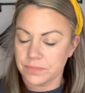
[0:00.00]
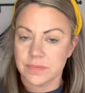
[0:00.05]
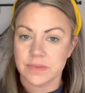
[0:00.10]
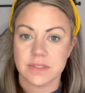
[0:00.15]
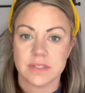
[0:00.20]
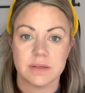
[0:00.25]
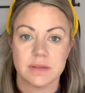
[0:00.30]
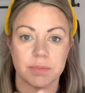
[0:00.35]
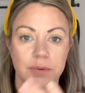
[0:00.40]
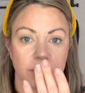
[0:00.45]

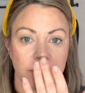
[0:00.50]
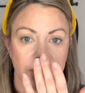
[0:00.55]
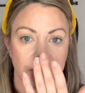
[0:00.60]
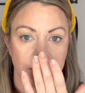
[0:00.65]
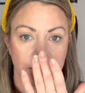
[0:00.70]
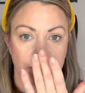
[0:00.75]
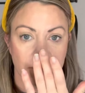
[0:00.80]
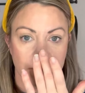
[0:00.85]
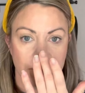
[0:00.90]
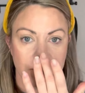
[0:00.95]
tip of my
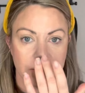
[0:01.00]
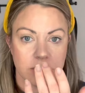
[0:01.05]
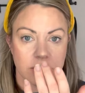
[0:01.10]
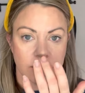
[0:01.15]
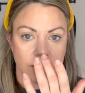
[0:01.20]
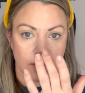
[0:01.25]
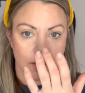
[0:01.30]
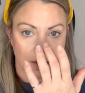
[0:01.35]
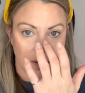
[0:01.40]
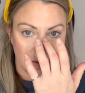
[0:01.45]
nose.
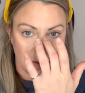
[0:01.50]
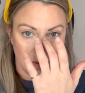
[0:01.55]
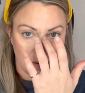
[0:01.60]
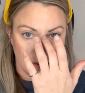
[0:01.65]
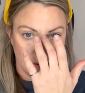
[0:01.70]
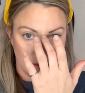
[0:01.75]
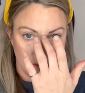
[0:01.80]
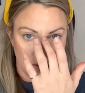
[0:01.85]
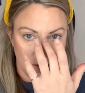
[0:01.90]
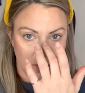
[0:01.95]

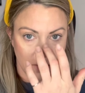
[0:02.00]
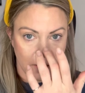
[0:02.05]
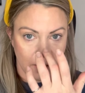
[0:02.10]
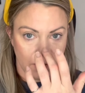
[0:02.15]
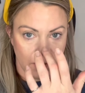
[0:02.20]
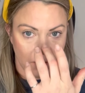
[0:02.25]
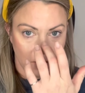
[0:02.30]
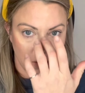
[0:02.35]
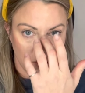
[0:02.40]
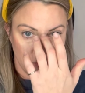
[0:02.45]
You can
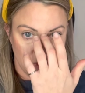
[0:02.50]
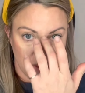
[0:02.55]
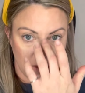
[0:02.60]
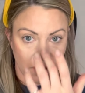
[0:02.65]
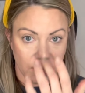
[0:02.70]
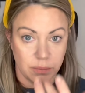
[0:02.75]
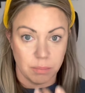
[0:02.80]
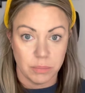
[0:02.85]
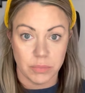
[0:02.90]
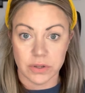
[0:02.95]
even go down
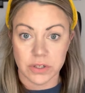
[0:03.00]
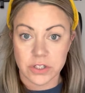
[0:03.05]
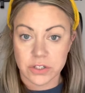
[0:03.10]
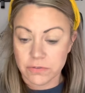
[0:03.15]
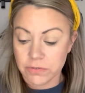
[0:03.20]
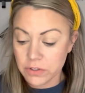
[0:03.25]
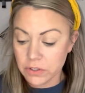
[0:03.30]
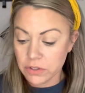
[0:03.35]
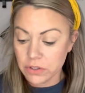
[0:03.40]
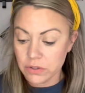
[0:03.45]
the bridge of
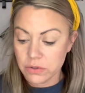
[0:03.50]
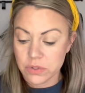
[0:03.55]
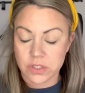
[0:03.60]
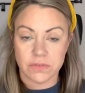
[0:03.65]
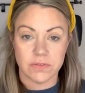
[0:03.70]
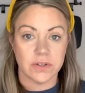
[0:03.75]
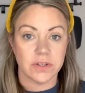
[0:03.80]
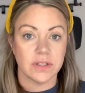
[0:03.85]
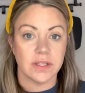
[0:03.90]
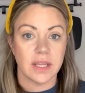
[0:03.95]
your nose if
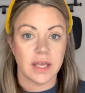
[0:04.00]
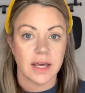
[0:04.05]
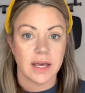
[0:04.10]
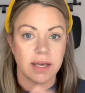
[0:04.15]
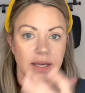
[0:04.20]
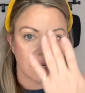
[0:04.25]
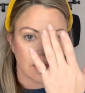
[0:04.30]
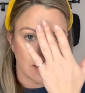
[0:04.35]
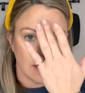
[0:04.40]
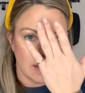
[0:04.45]
you'd
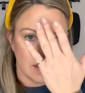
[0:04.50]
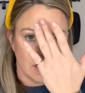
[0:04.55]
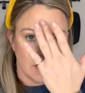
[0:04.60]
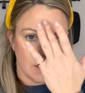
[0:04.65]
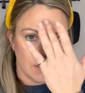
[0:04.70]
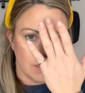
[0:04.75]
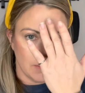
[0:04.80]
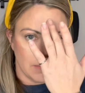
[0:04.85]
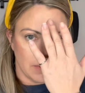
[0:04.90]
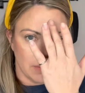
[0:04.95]
like,
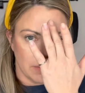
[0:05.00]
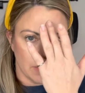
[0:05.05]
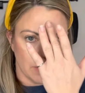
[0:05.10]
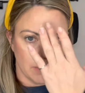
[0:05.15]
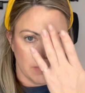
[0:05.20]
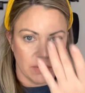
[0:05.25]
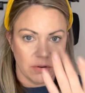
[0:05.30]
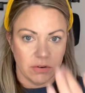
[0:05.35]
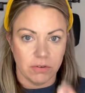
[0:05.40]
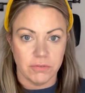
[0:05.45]
maybe the
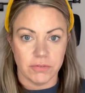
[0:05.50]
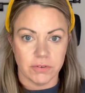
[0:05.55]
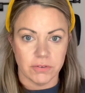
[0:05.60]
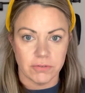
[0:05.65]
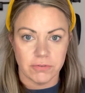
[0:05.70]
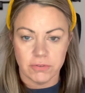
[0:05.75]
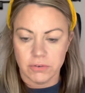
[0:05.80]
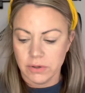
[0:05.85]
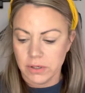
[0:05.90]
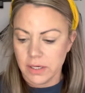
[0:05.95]
middle of your
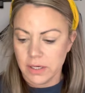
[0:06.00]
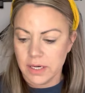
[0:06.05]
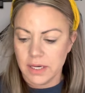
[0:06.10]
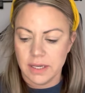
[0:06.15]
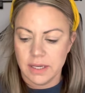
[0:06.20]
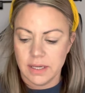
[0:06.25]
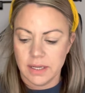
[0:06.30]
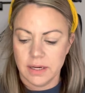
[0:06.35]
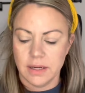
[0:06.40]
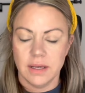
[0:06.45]

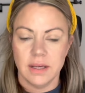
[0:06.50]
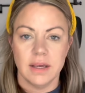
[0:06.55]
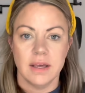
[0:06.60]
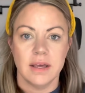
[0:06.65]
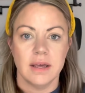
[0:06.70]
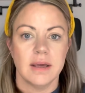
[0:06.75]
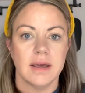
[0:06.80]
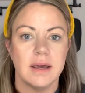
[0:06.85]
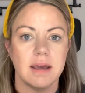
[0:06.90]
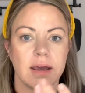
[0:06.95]
forehead
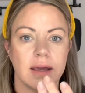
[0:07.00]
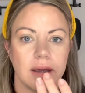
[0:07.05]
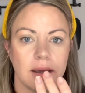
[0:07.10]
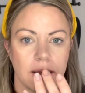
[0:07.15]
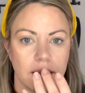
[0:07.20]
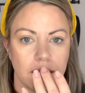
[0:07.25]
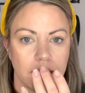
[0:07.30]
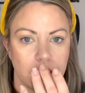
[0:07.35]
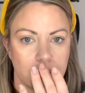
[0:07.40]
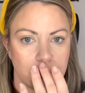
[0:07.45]

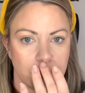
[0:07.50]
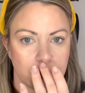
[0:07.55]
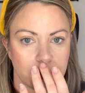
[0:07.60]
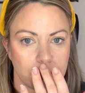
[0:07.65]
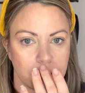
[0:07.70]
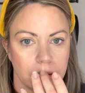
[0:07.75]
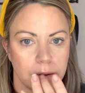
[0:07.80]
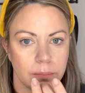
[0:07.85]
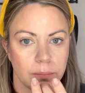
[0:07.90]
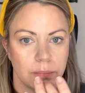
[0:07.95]
and your
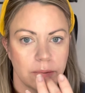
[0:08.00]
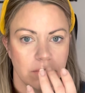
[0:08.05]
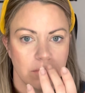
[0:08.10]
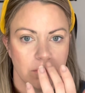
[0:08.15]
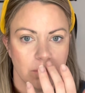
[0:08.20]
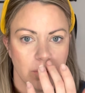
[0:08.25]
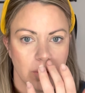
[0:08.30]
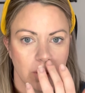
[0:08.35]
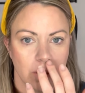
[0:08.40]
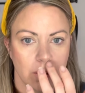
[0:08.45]
Cupid's
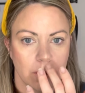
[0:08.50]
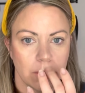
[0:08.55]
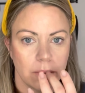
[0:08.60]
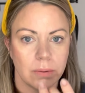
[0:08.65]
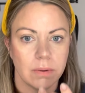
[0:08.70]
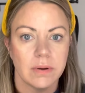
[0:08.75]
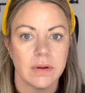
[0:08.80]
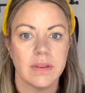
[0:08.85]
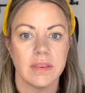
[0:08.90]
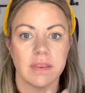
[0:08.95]
bow.
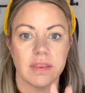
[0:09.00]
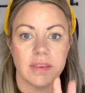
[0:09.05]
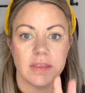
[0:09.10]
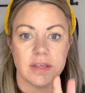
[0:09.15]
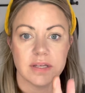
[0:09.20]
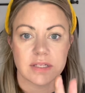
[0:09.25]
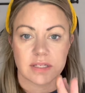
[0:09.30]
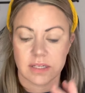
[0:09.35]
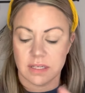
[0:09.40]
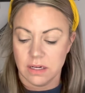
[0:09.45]

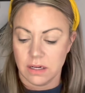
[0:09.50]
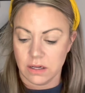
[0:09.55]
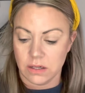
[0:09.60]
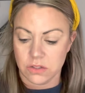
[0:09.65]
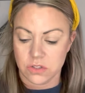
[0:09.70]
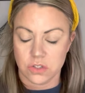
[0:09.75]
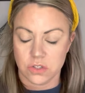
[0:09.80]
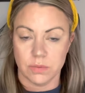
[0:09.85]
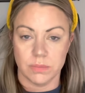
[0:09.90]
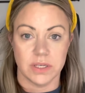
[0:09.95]
This can
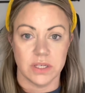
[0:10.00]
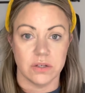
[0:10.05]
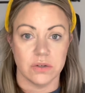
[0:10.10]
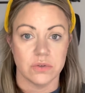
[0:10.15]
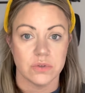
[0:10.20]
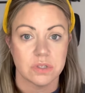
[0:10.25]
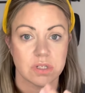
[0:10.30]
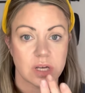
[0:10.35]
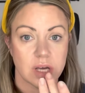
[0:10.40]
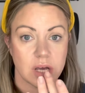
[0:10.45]
also be
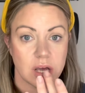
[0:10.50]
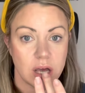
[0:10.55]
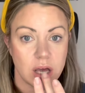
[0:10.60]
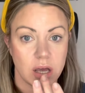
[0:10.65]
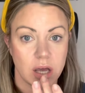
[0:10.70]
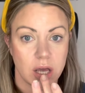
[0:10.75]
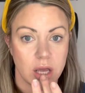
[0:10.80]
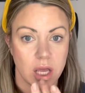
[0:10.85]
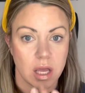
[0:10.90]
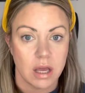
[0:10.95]
used
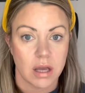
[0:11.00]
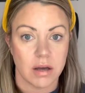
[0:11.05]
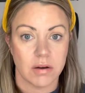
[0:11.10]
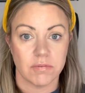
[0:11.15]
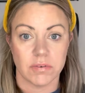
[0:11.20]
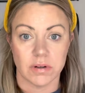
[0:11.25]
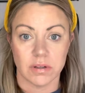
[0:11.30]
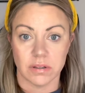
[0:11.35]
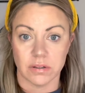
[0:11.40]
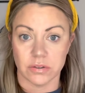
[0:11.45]

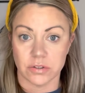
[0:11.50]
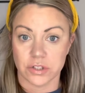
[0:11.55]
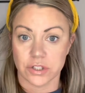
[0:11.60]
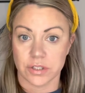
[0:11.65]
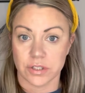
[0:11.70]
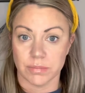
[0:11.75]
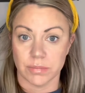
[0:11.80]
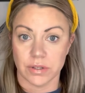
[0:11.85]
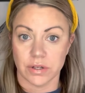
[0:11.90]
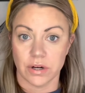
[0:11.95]
for a little
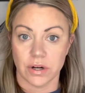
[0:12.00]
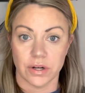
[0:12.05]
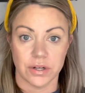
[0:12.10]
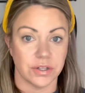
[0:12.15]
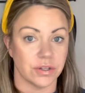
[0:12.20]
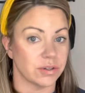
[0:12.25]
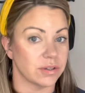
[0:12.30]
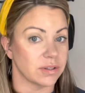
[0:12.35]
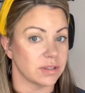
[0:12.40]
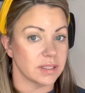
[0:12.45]
shimmer on
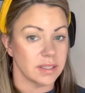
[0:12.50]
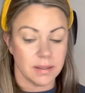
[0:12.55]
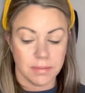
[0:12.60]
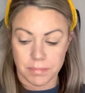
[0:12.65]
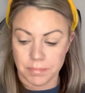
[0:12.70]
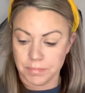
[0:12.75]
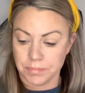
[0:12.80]
your lip.